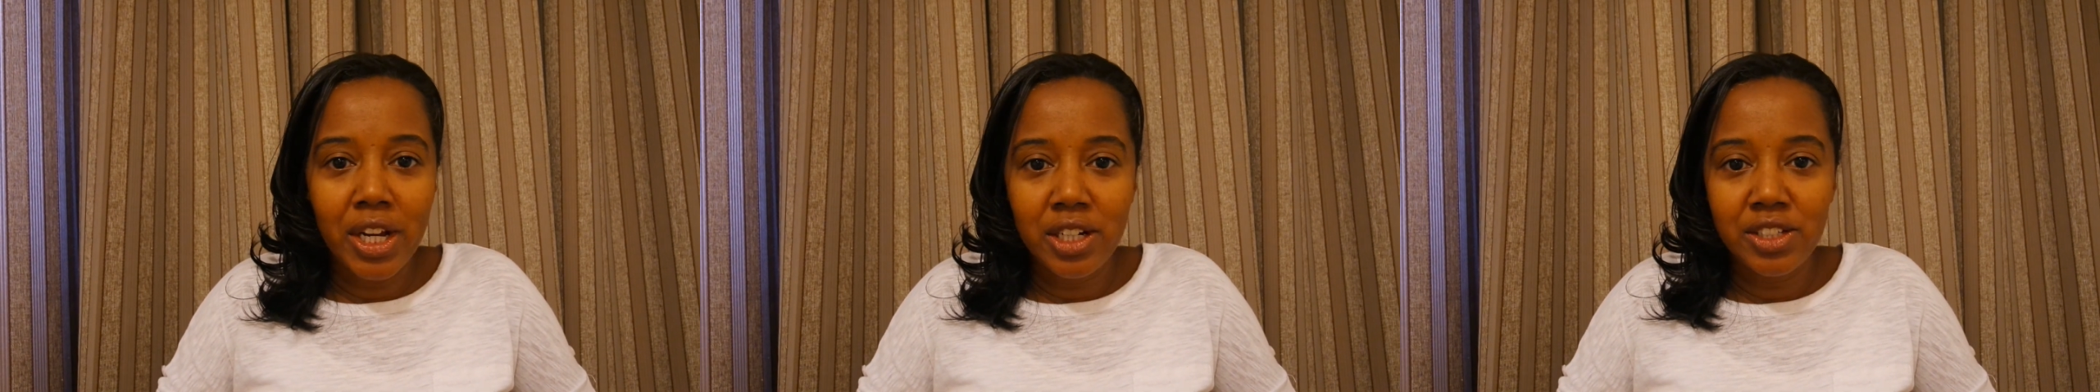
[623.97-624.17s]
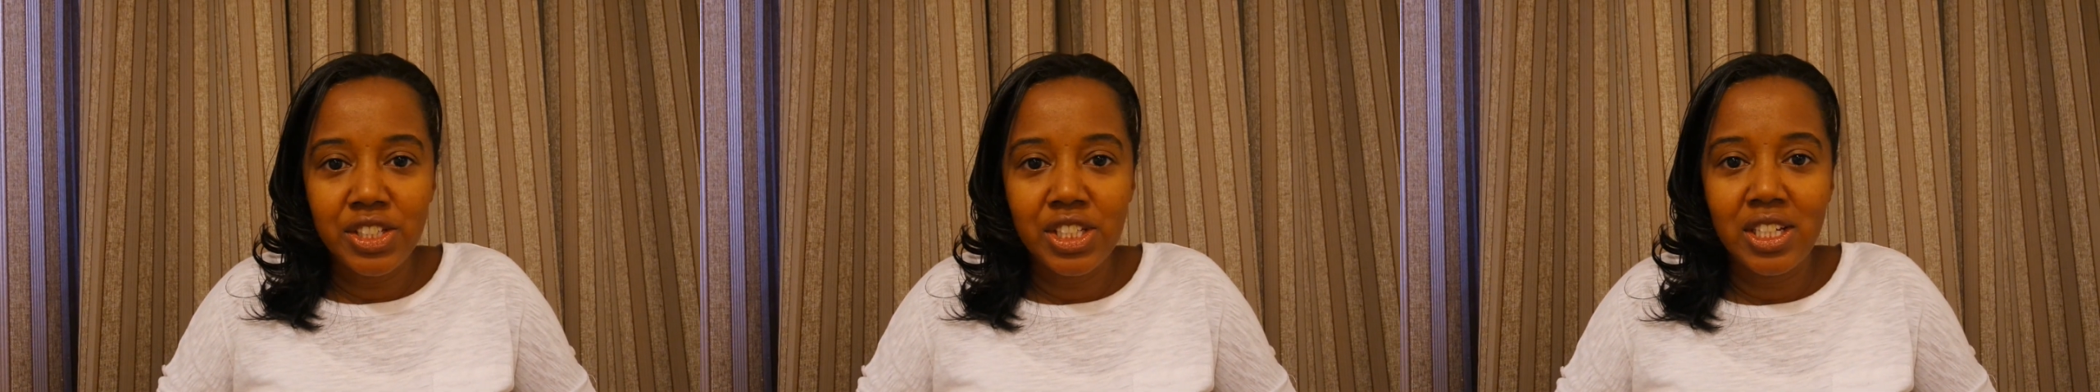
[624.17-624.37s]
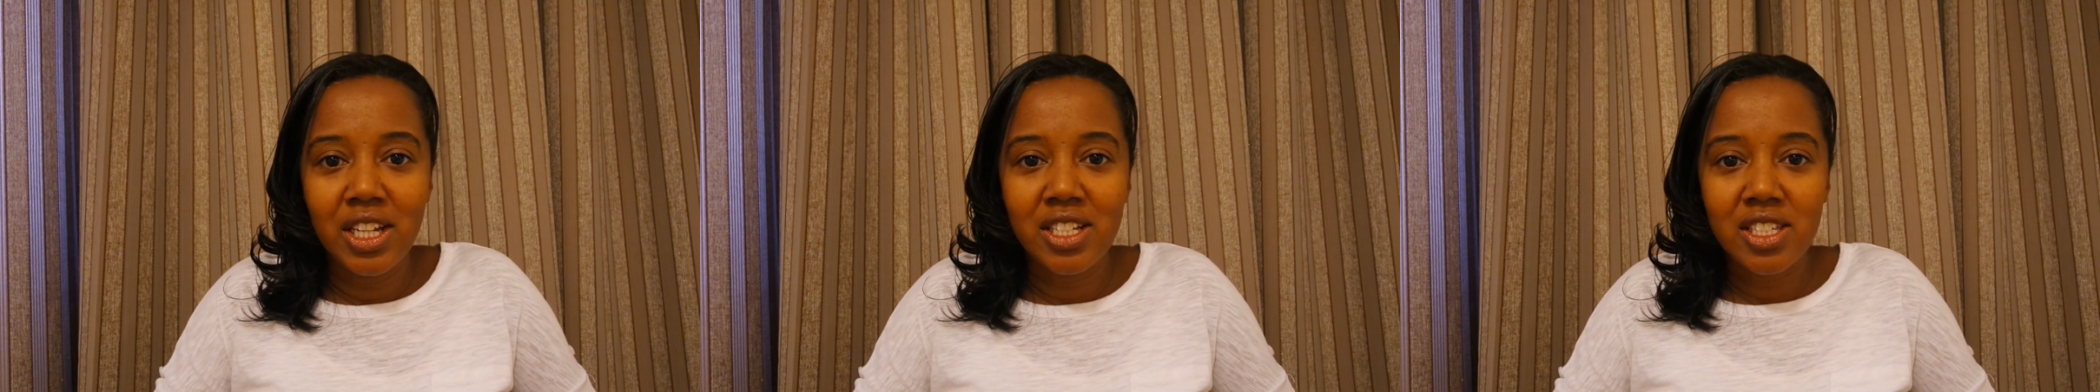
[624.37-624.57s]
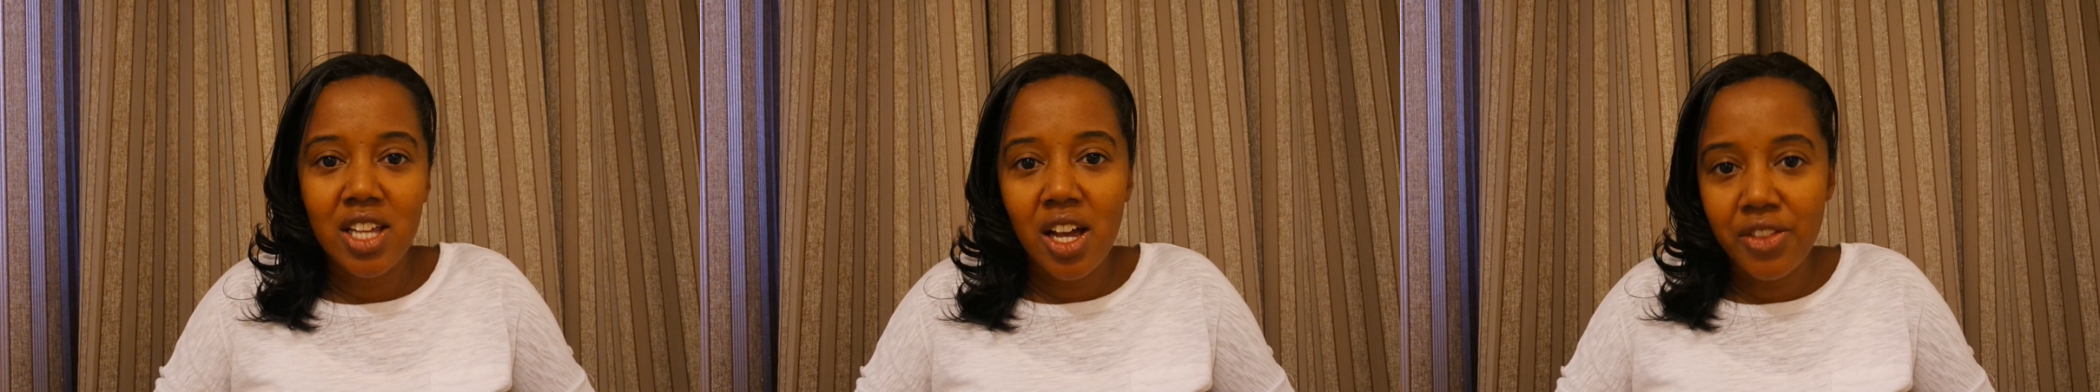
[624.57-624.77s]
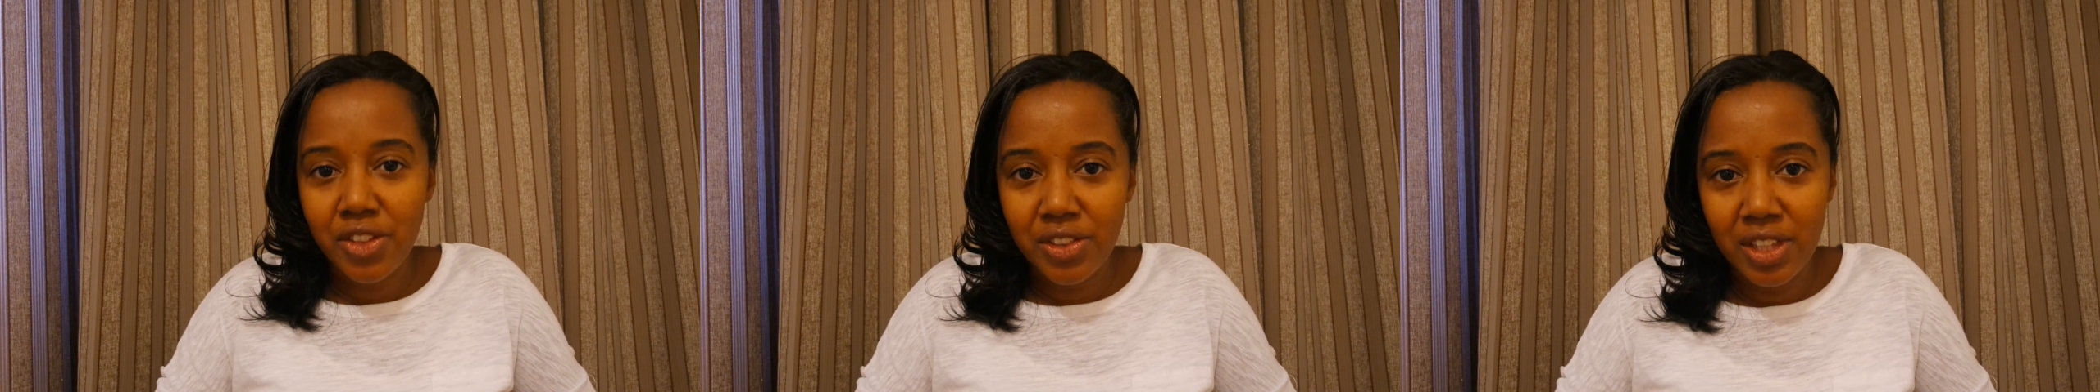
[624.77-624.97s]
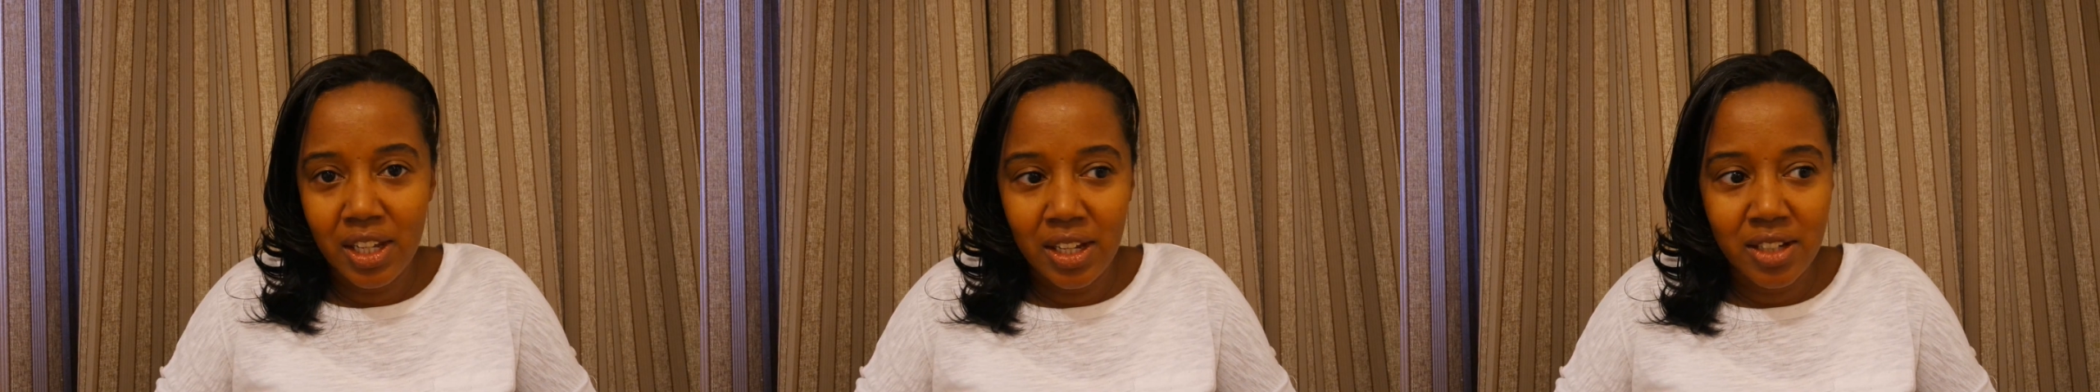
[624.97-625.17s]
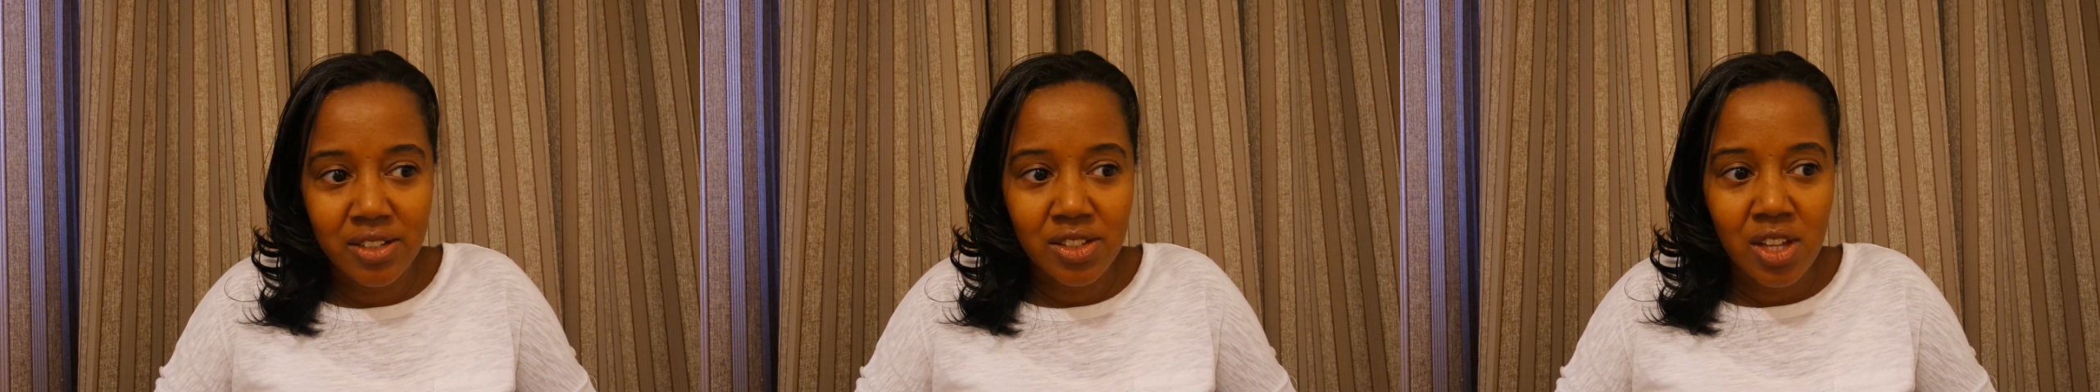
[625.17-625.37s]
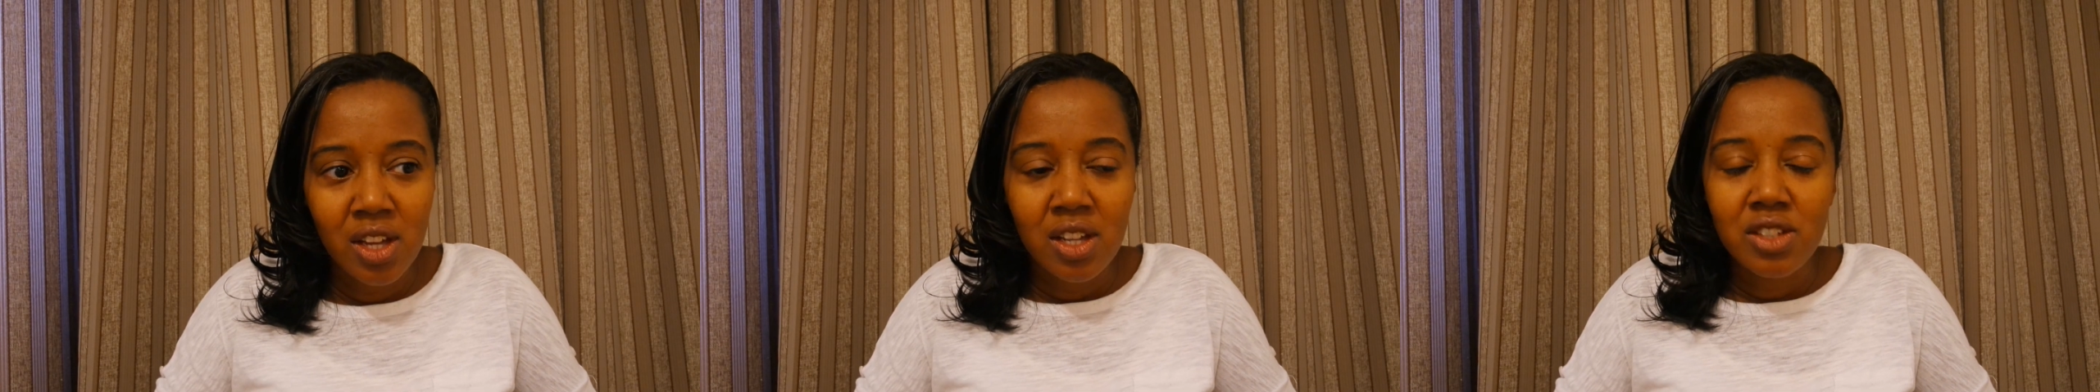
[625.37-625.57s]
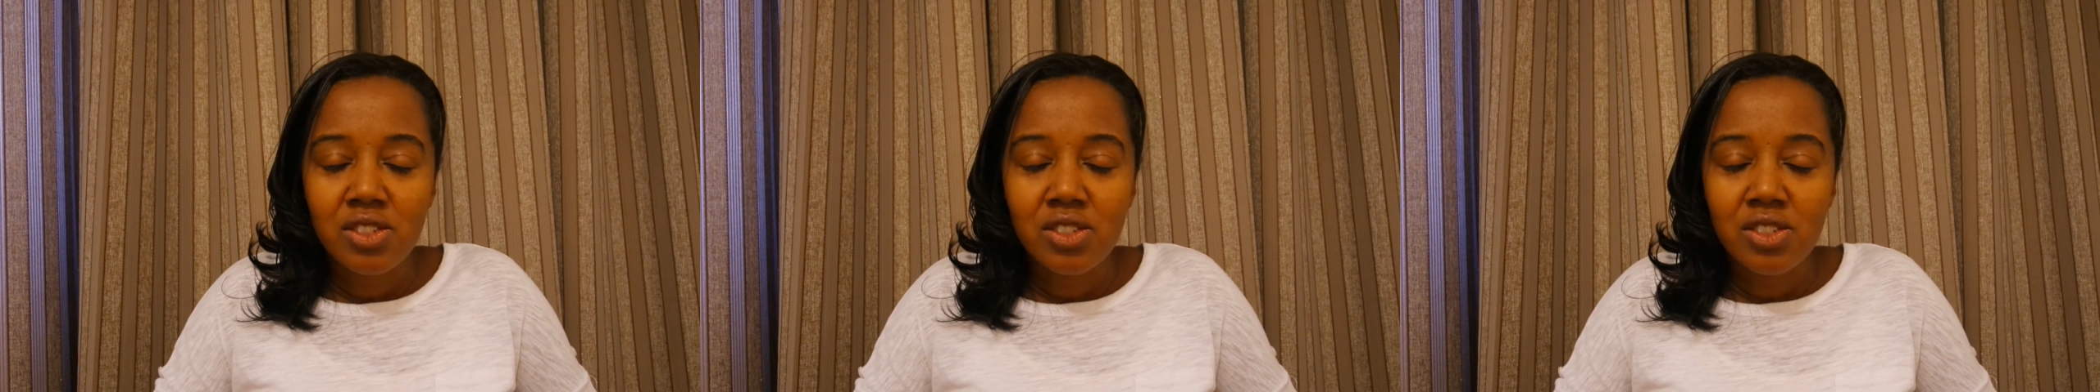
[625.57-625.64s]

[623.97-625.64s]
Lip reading: energy into other things.